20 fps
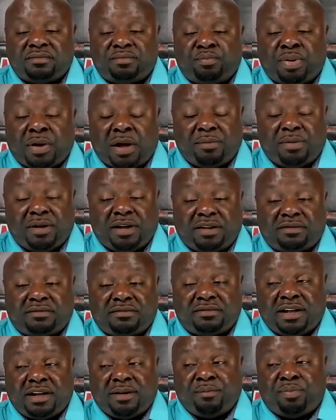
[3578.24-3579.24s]
public
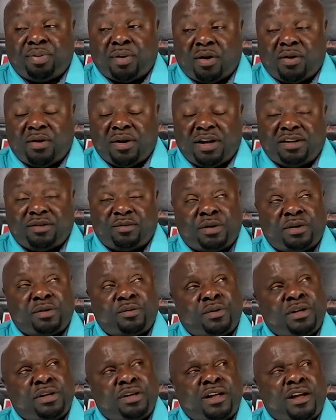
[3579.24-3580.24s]
employees. What
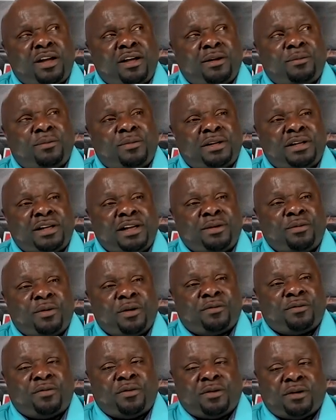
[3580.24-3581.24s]
what do you call them when they
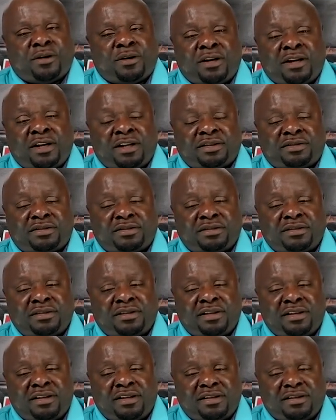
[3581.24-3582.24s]
work for us?
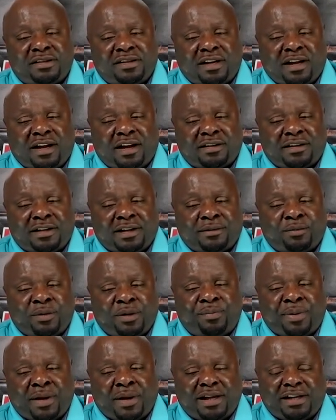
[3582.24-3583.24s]
Uh, that we
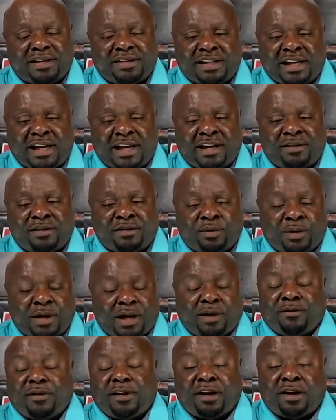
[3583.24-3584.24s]
pay their salaries,
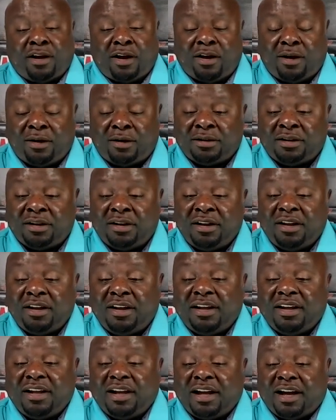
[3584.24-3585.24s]
whatever they're called
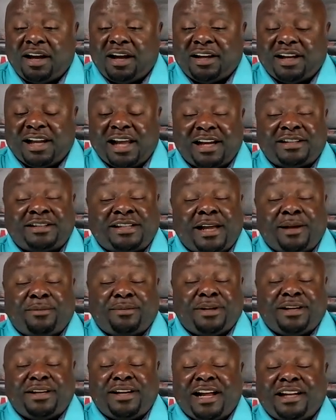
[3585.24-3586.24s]
uh, a lot of times
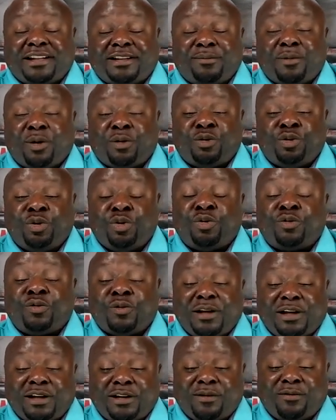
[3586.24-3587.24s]
they're not the most
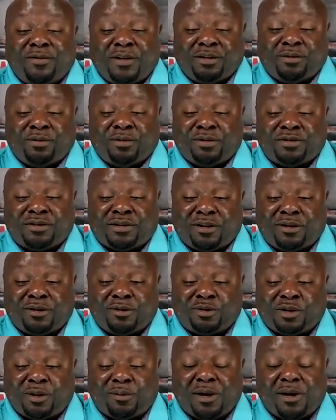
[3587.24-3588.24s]
useful individual.
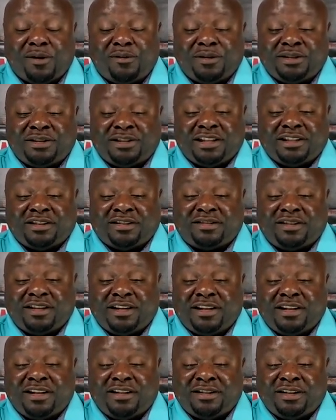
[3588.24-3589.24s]
So some of it's just
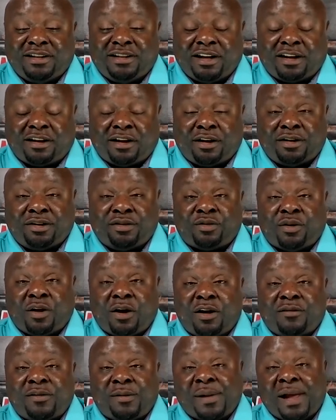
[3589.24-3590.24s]
uh, luck of the
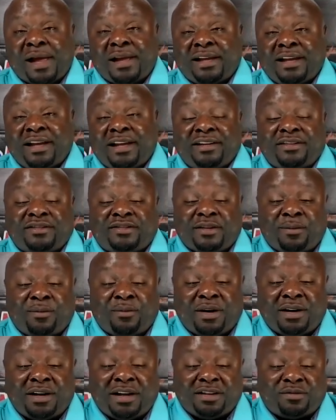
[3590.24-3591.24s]
draw. Am I getting
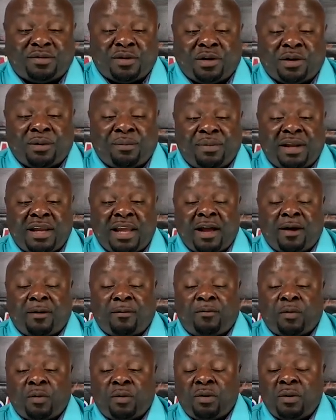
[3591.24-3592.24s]
someone that's going to be
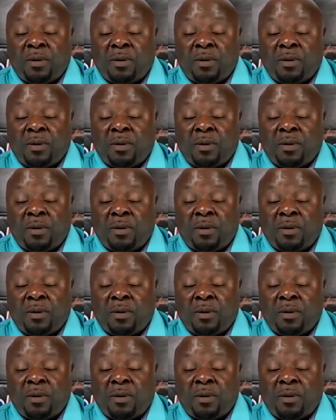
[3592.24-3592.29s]
helpful?